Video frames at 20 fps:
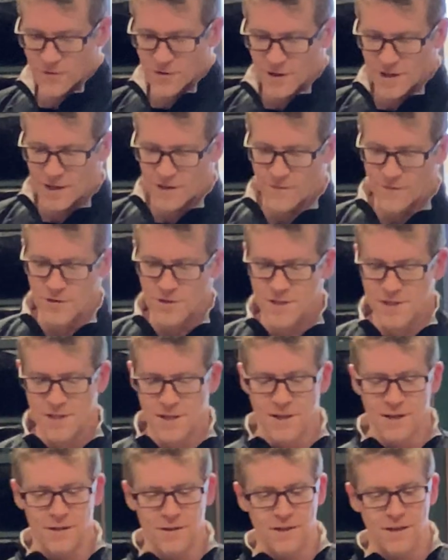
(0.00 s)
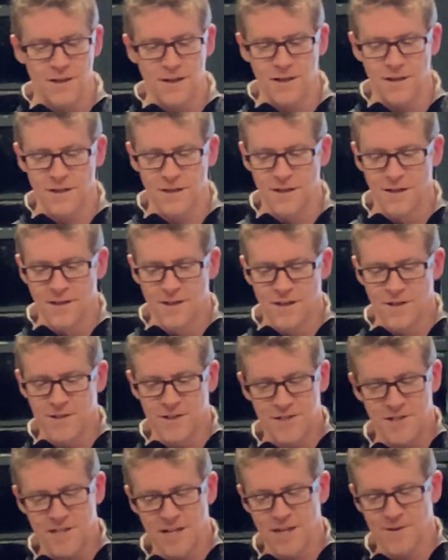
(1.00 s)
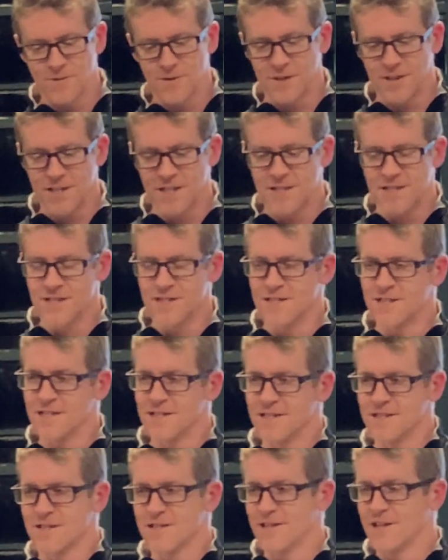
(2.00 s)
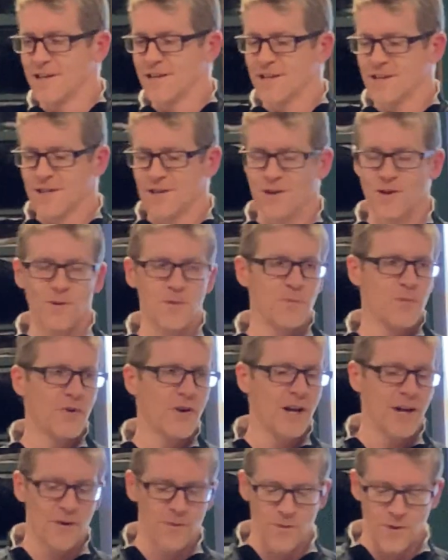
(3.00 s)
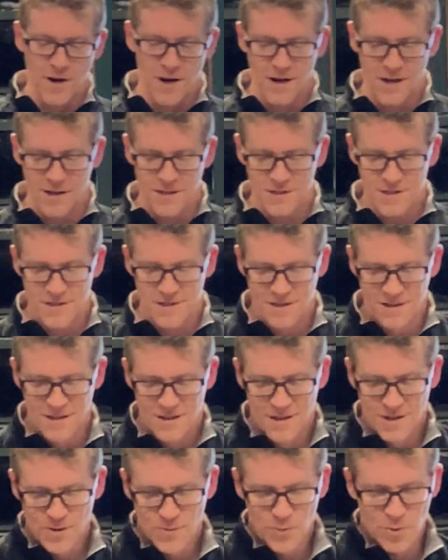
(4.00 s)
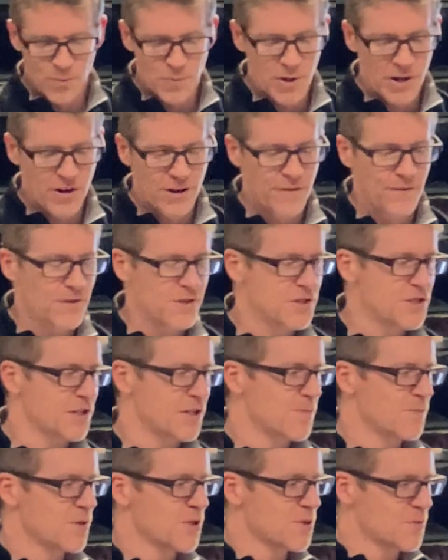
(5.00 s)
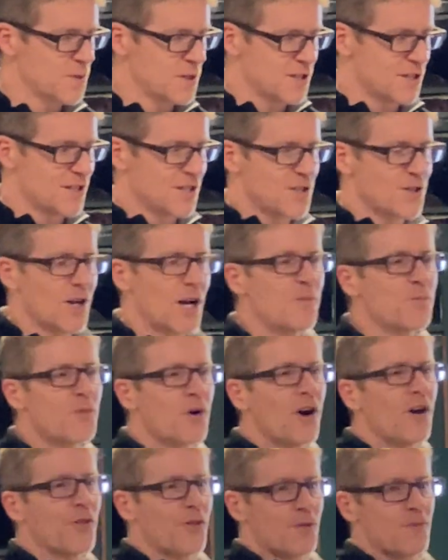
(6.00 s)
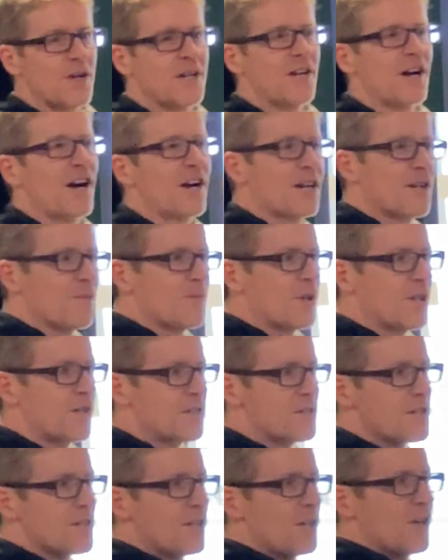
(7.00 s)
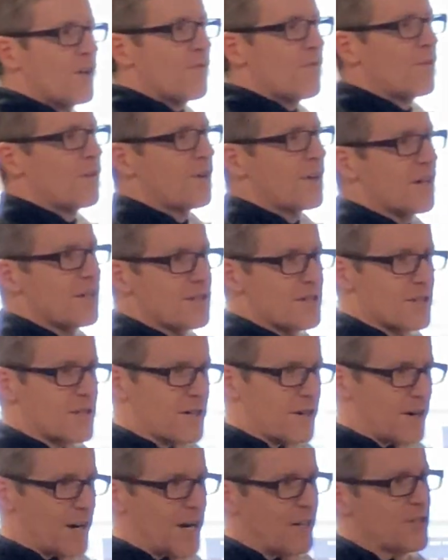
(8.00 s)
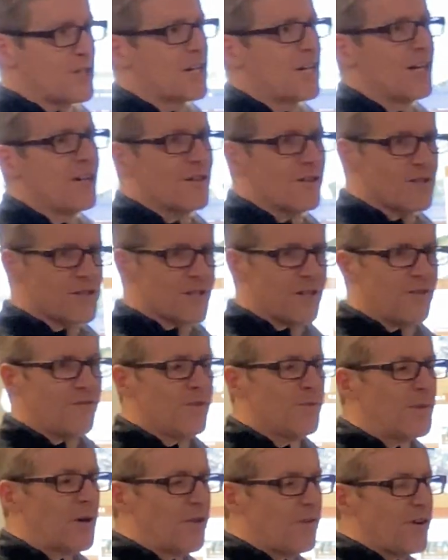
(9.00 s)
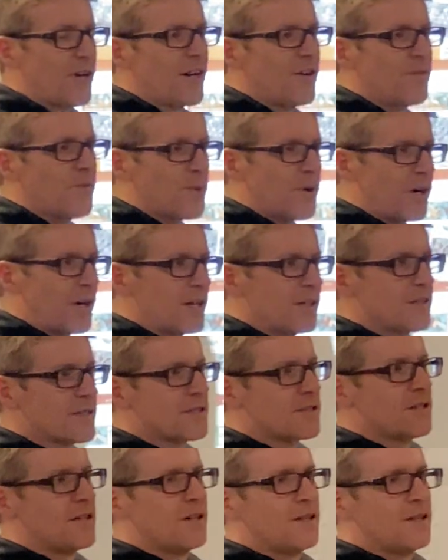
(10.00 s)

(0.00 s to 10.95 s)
for not for selling. The state releases these like, you know, plant wise, preparing for sleeper species. So I brought three documents for you guys to start educating yourself about native plants,